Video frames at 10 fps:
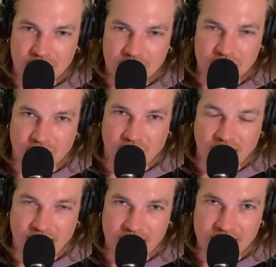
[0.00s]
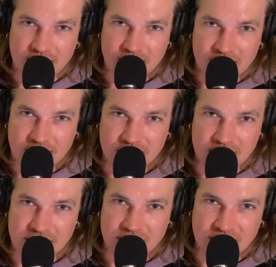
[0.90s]
drying
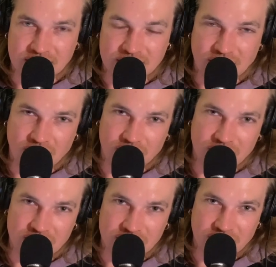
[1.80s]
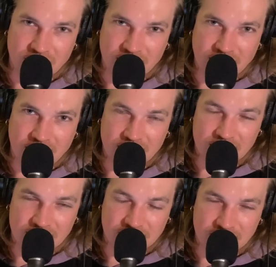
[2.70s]
conditions over in Australia
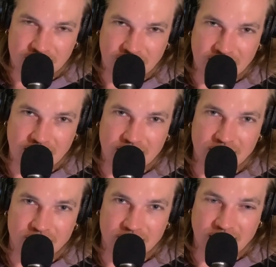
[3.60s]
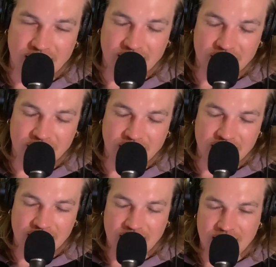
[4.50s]
and over in that area,
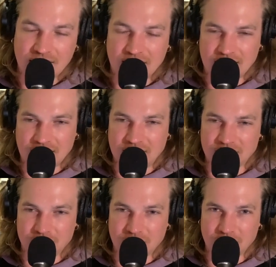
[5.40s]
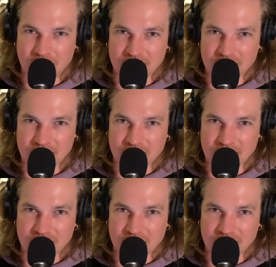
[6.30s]
and a bit wetter